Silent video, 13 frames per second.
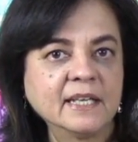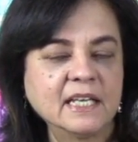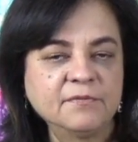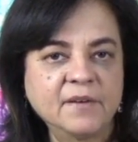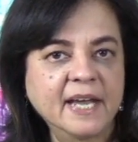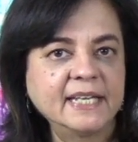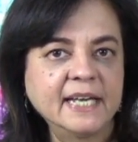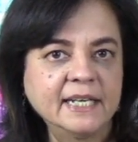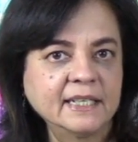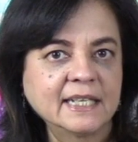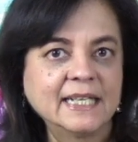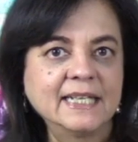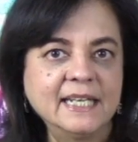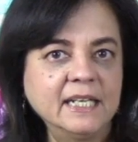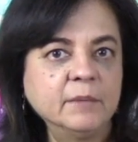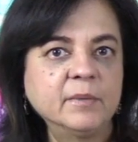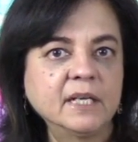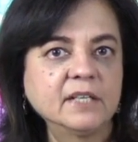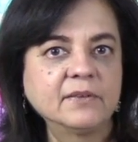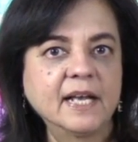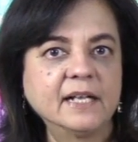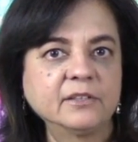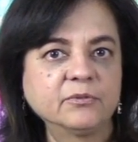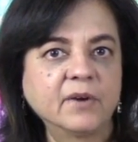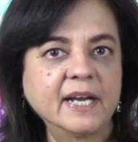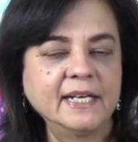If I get a clean bill of
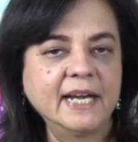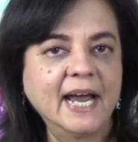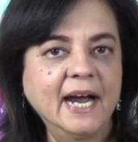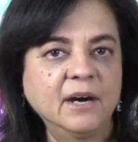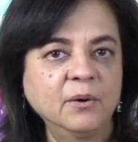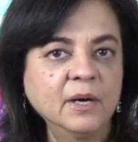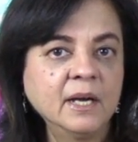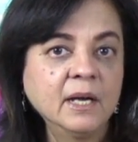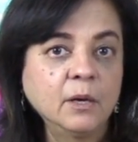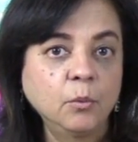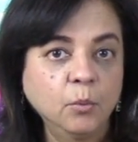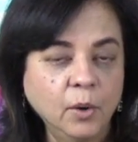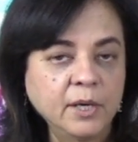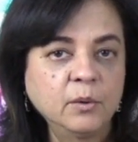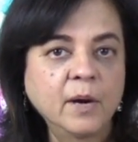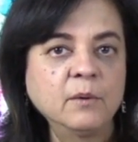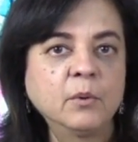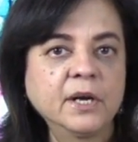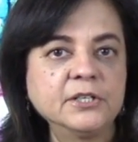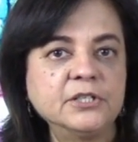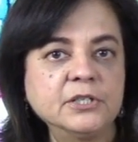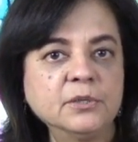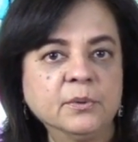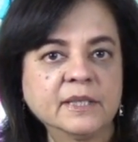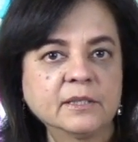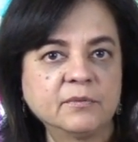health right now, what do I want to
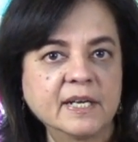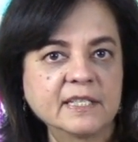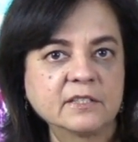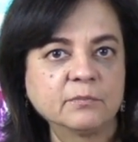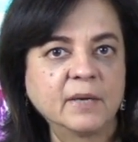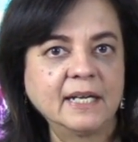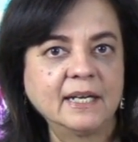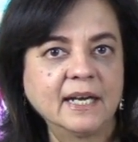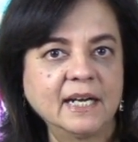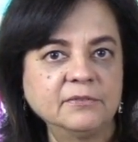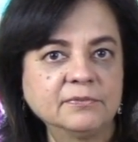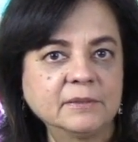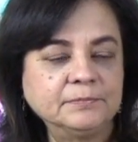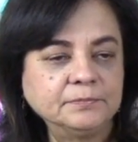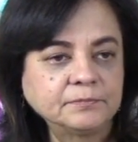do with the rest of my life?